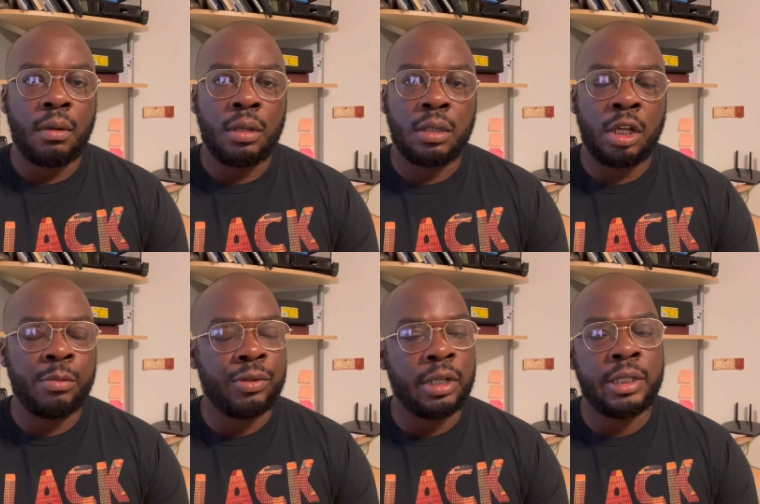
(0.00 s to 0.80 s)
That's all
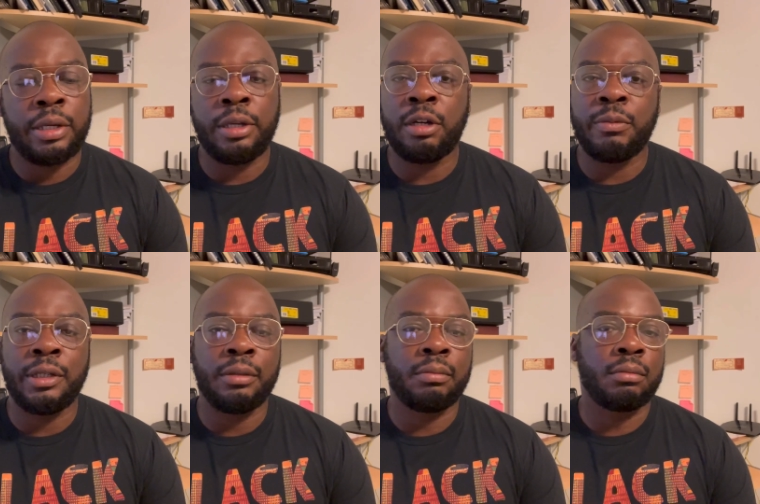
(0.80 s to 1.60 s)
I'm trying to tell y'all,
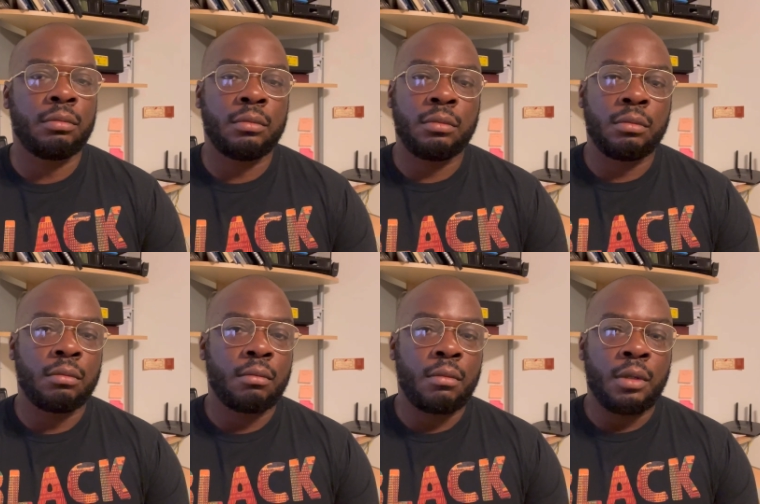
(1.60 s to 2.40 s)
man.
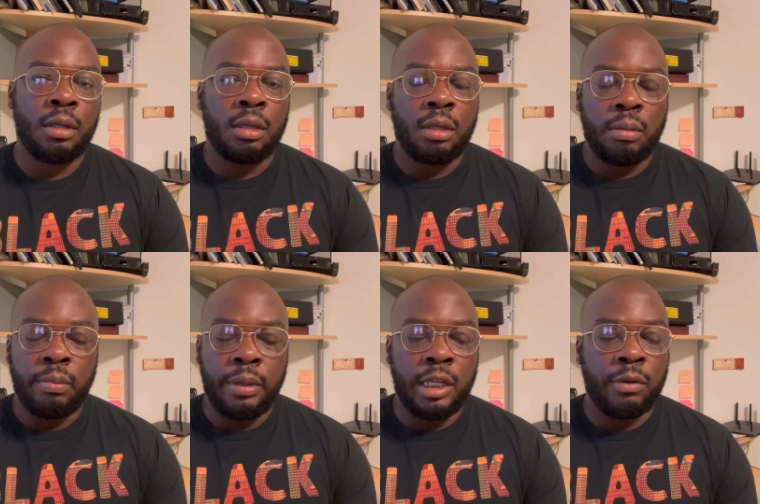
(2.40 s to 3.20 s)

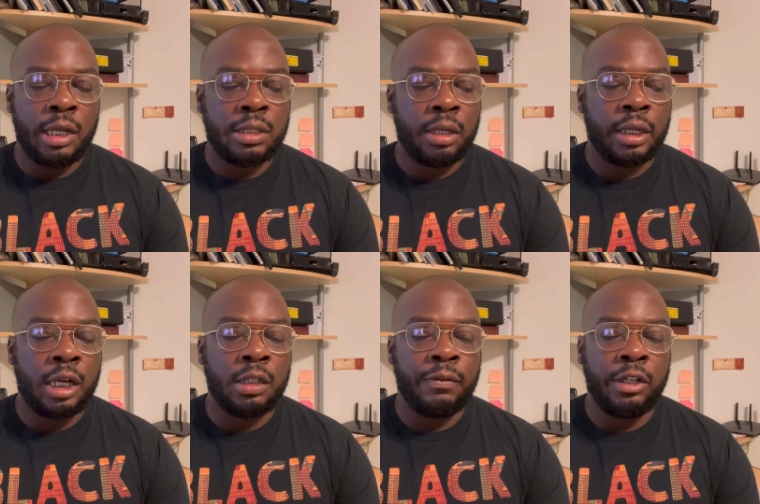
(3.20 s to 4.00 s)
But anyway, that's all I
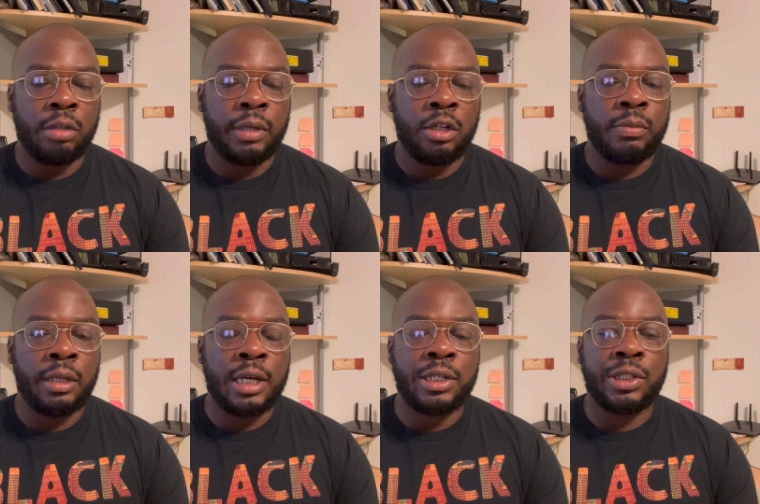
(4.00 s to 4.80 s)
got in the video, man. I hope you
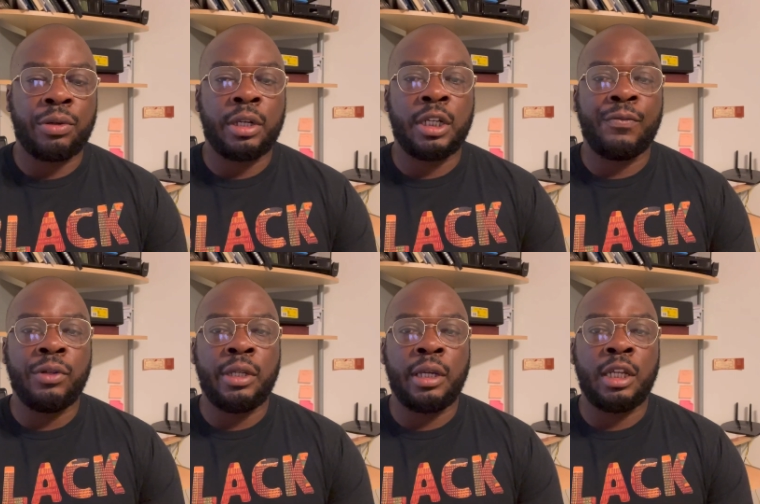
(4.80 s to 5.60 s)
guys enjoyed it. And if
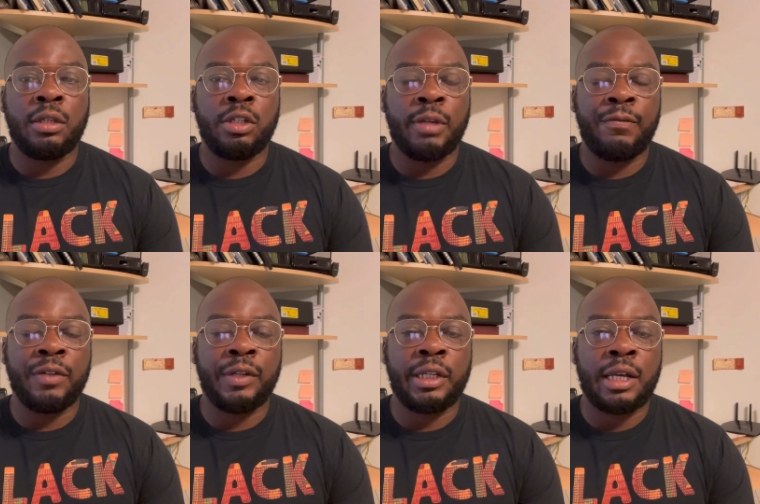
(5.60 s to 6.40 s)
you did, hit, do me a
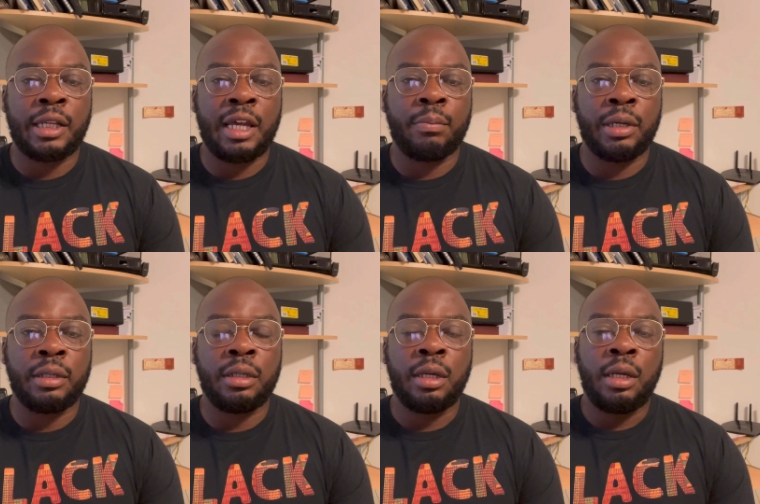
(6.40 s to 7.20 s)
favor, hit that like
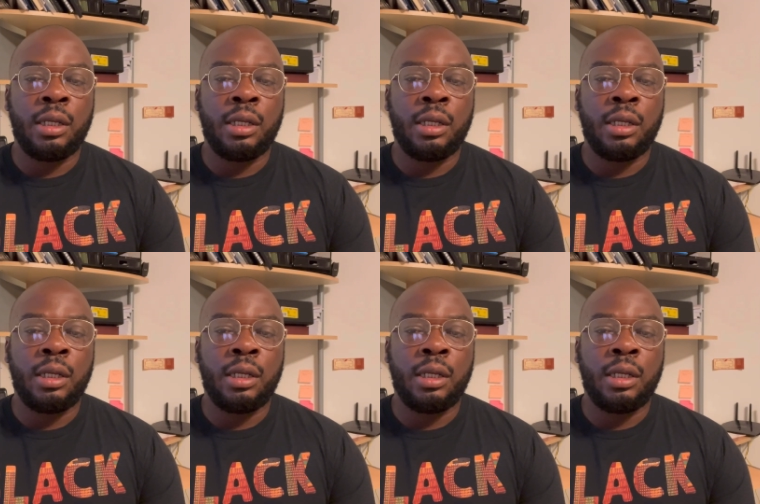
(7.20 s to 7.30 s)
button.